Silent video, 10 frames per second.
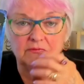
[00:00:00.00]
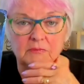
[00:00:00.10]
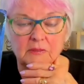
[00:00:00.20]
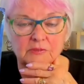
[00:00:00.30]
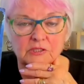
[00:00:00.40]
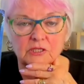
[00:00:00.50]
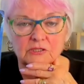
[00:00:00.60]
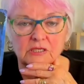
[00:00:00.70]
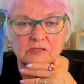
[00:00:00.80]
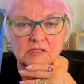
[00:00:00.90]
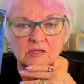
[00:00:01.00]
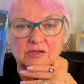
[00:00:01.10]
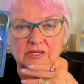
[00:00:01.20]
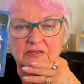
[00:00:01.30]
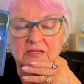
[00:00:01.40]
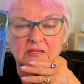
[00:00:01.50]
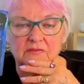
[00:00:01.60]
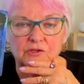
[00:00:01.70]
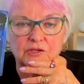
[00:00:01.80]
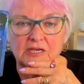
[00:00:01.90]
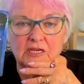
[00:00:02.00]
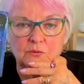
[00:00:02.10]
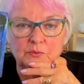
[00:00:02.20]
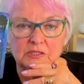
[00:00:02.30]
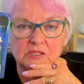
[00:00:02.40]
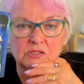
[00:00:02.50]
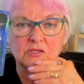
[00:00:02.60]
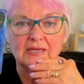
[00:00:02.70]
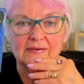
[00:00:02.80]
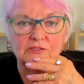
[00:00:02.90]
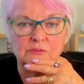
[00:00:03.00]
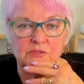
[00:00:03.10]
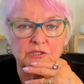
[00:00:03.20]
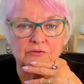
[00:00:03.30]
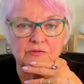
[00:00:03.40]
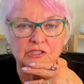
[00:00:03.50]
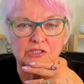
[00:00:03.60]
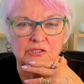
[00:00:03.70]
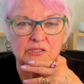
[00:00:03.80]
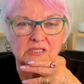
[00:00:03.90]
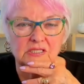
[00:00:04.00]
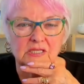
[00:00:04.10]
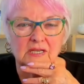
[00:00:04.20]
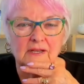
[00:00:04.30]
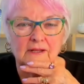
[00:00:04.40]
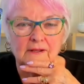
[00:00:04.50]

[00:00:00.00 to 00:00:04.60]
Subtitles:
Remember, no, don't sign anything if you can help it until after Mercury turns.